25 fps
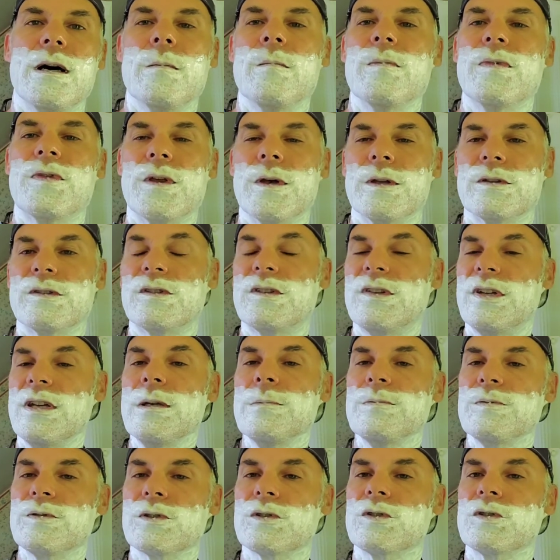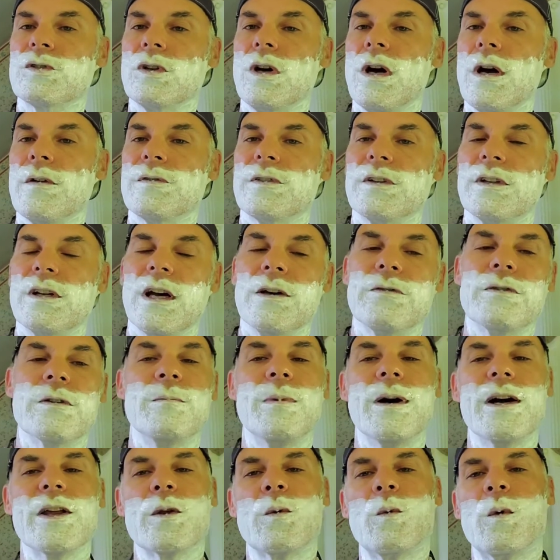The tips are soft enough, and
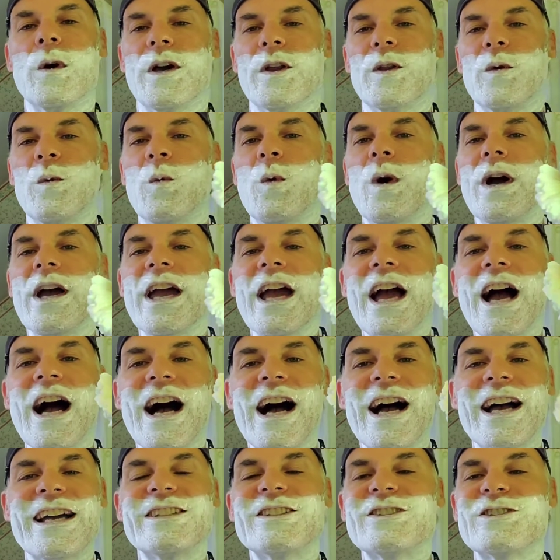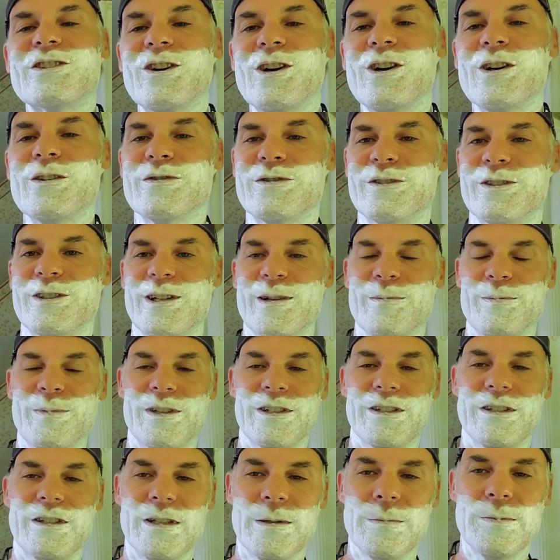by the way I soften up the
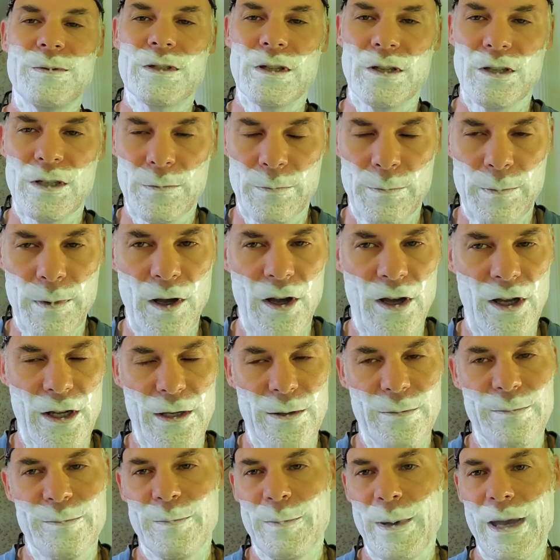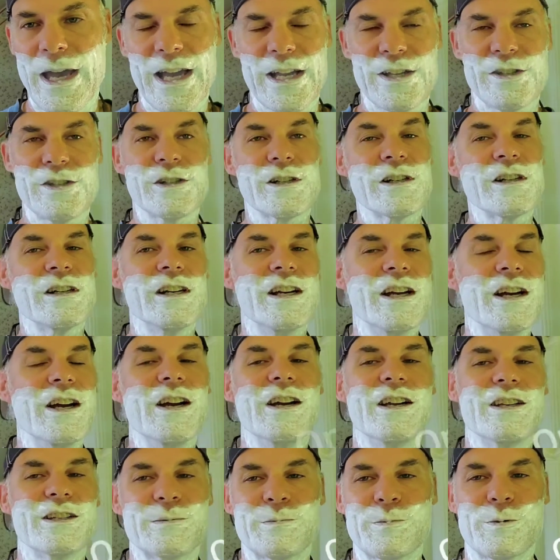tips on a badger
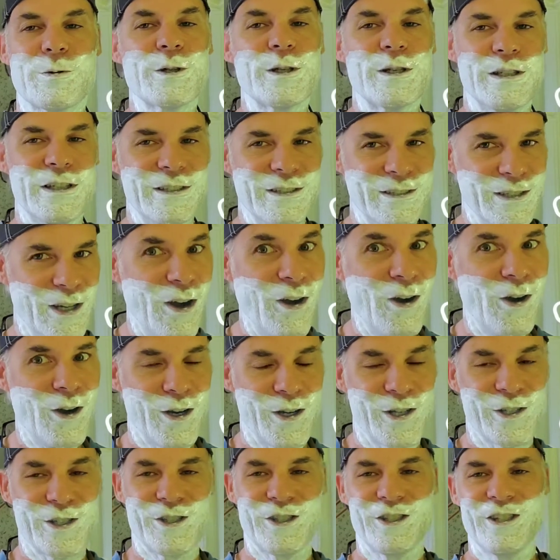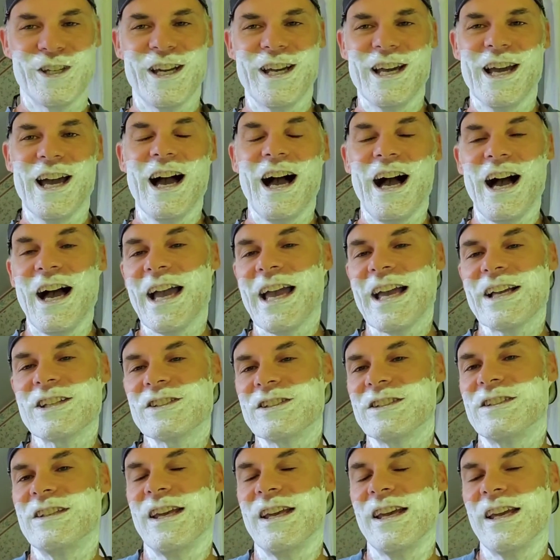is pretty harsh. I
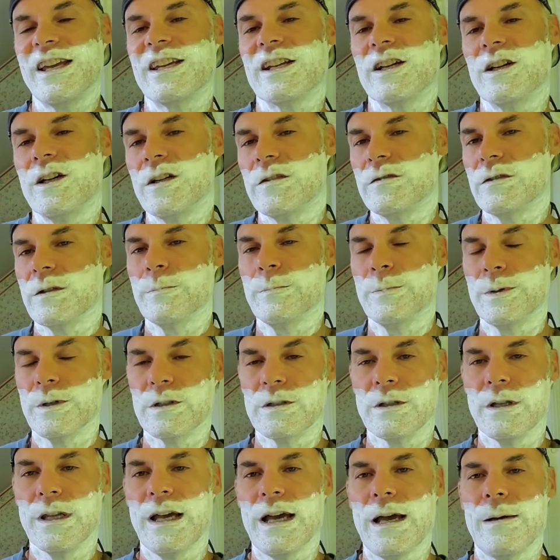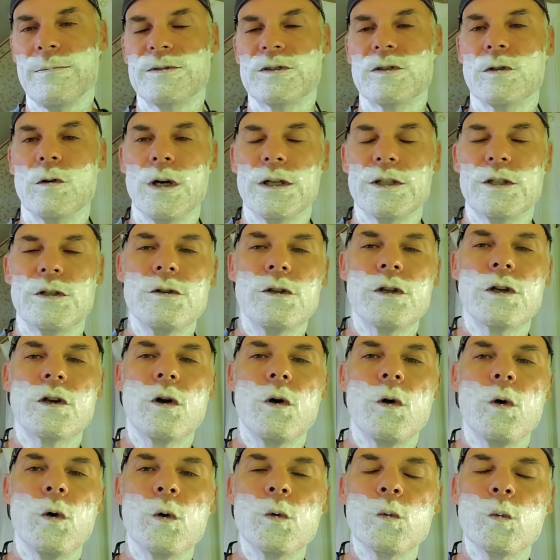actually take it over burlap. So I do the
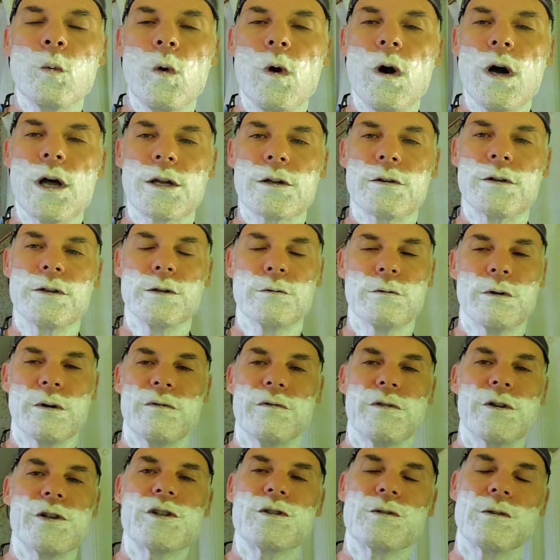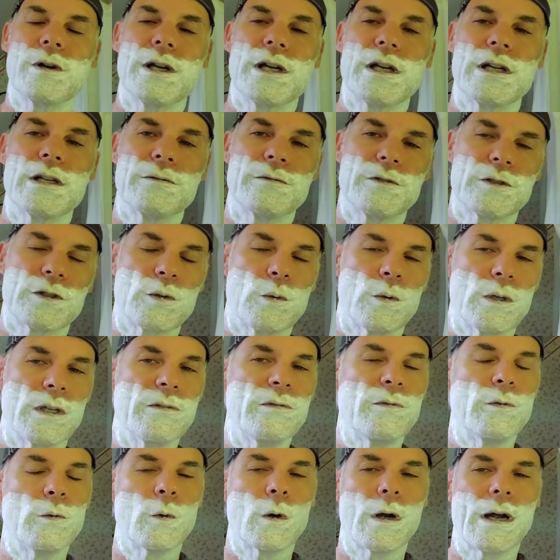cold water in the refrigerator for
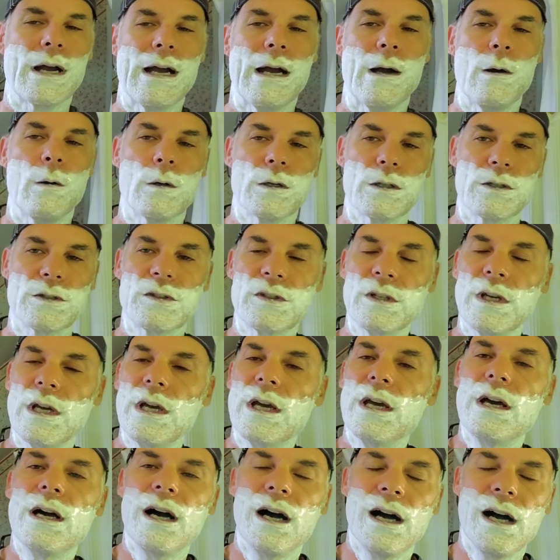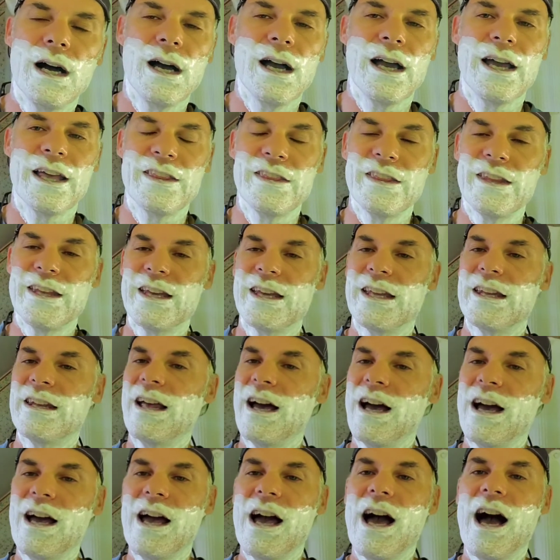24 hours, and then
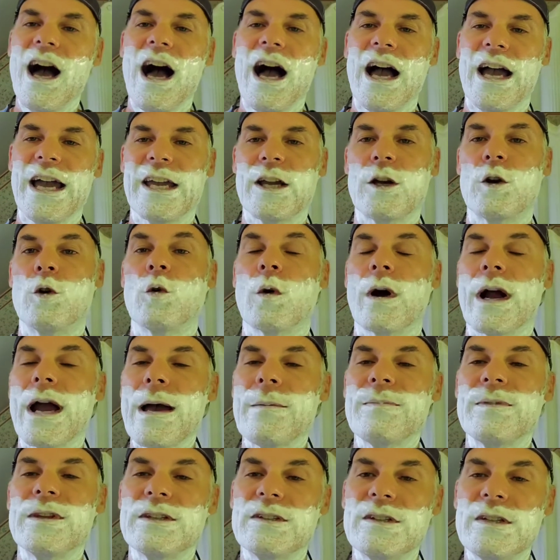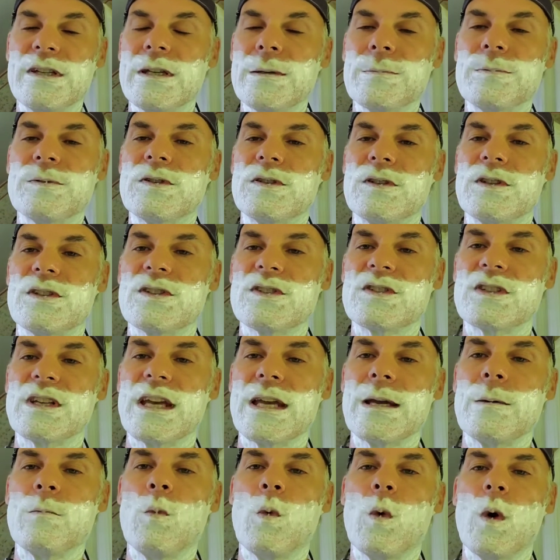I grab the tips in the
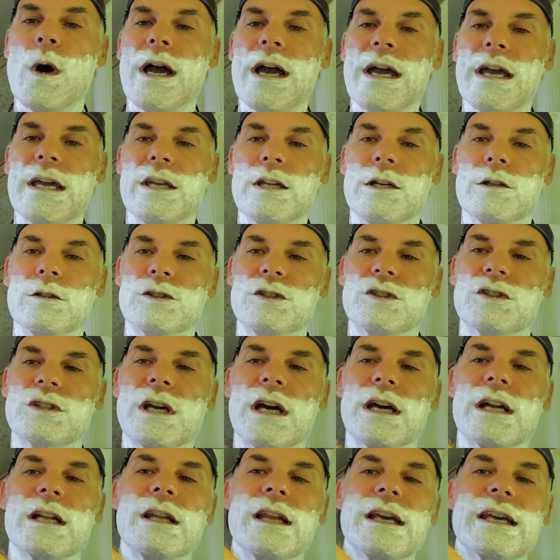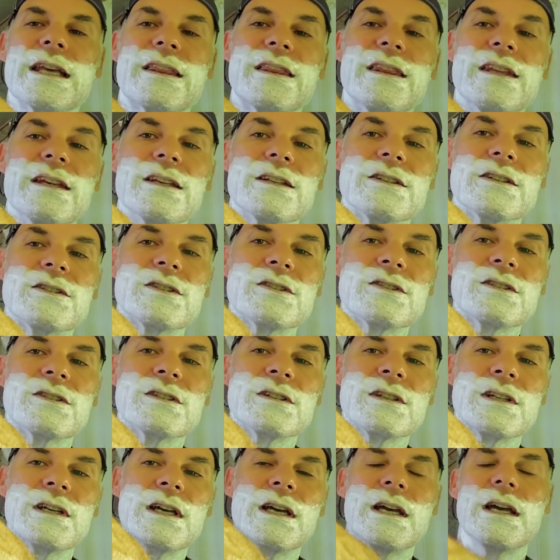same way, just kind of like this.
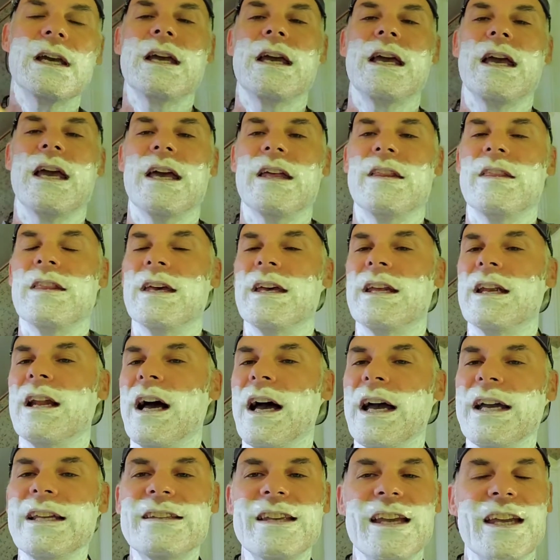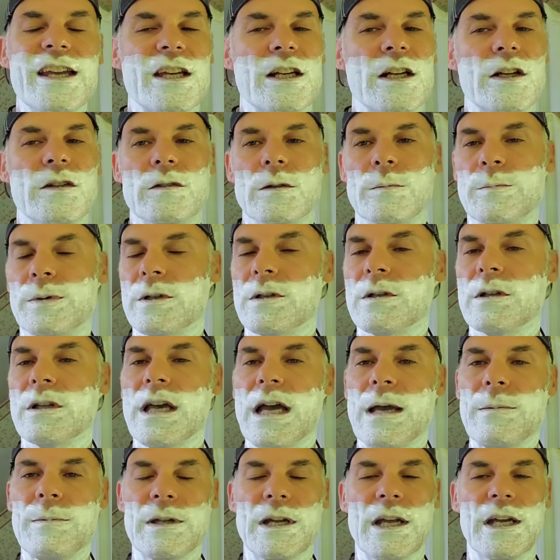And then I take it over
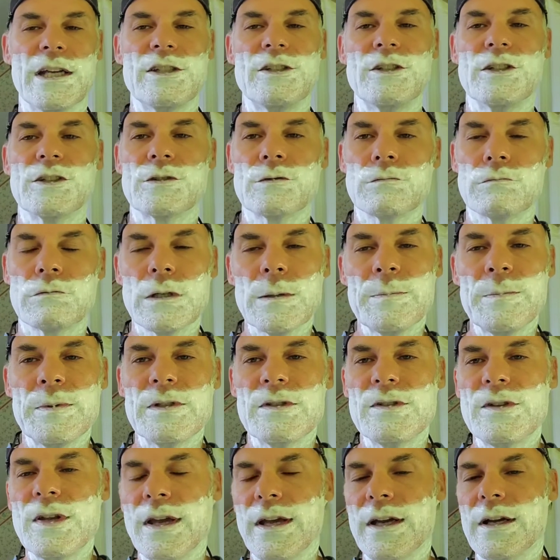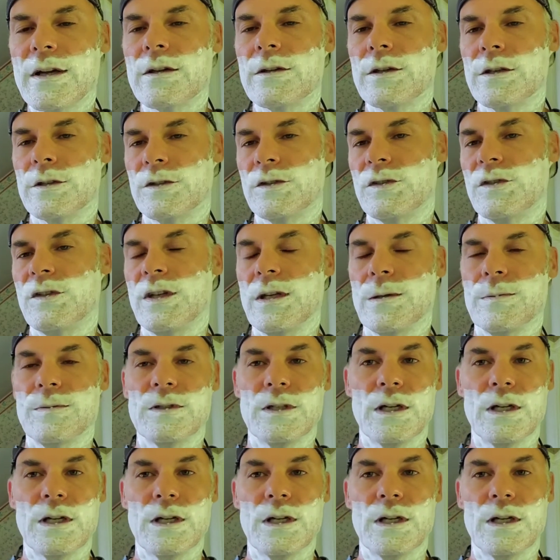burlap and I just rip and tear those tips.